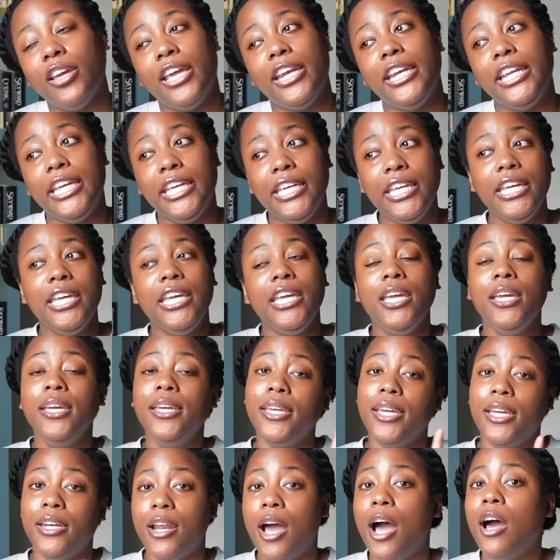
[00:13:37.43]
and he
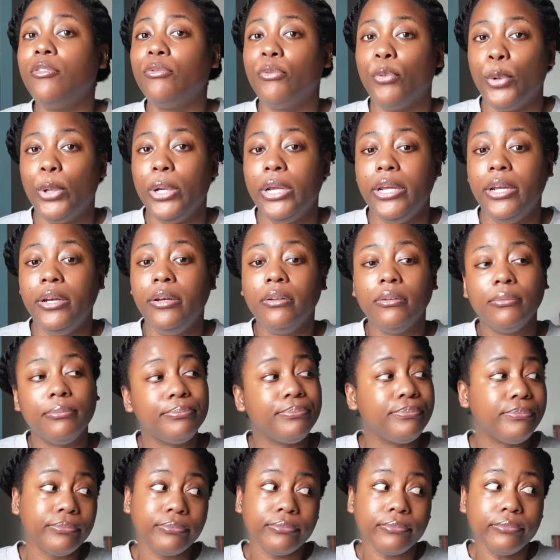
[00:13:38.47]
cannot read,
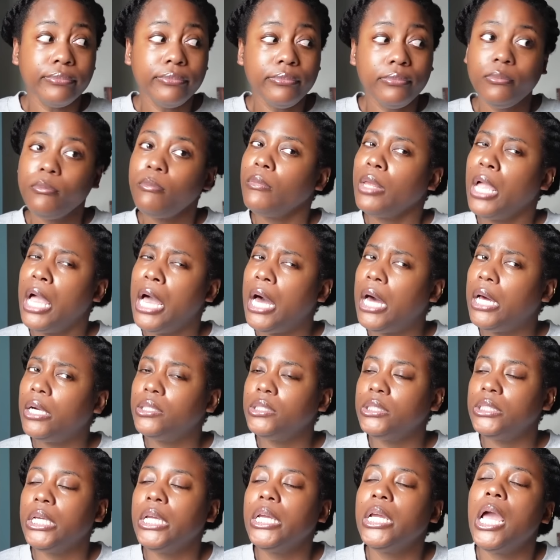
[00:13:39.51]
I
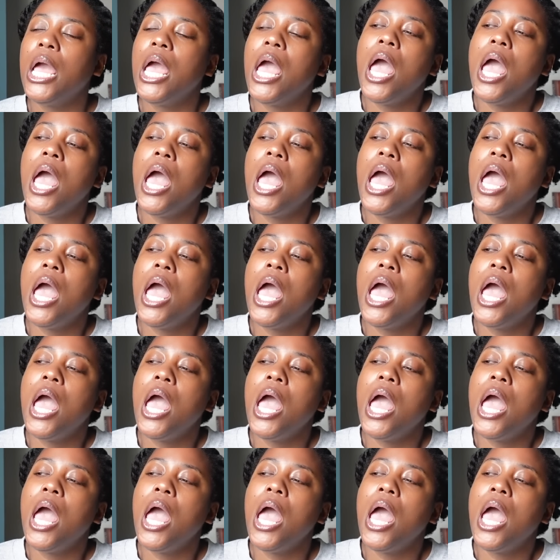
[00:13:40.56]
don't think.